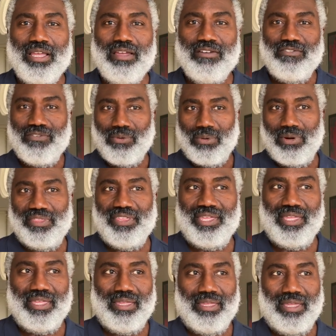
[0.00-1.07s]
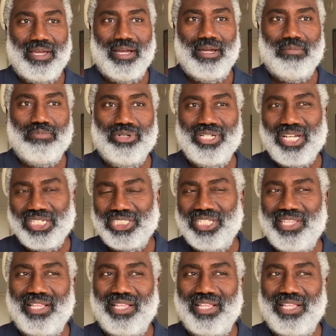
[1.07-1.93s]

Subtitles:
For the production,